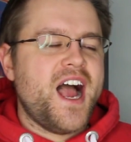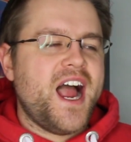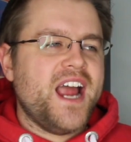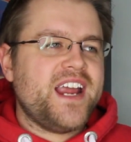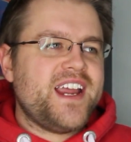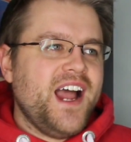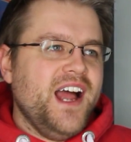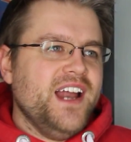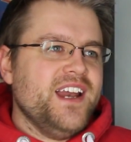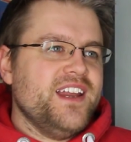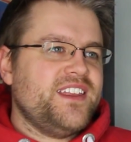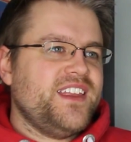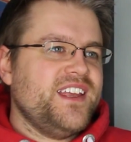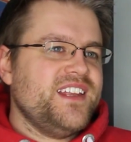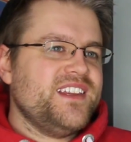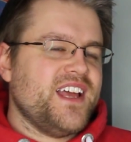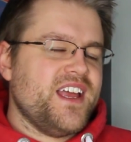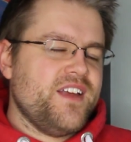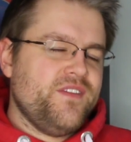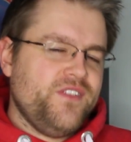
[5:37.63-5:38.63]
I kind of
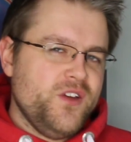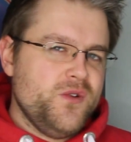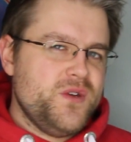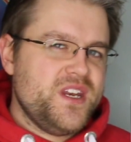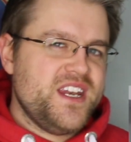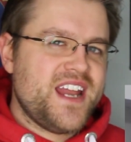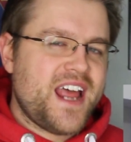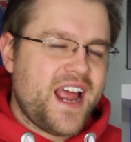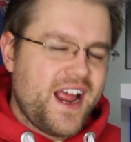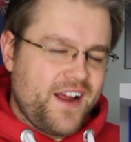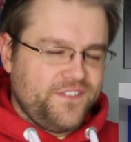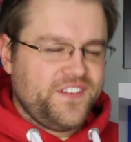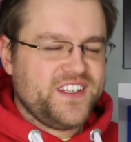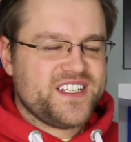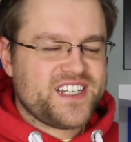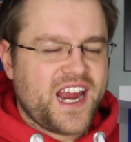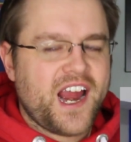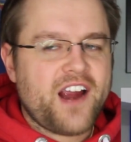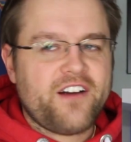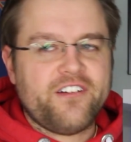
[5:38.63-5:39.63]
think that if you didn't have
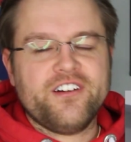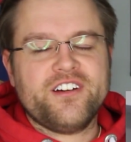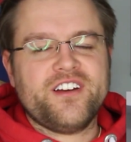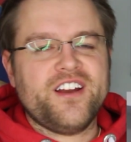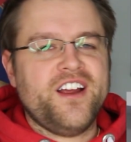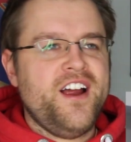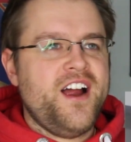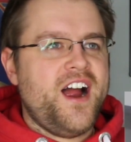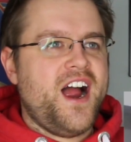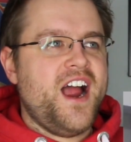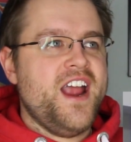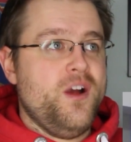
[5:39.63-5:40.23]
this character,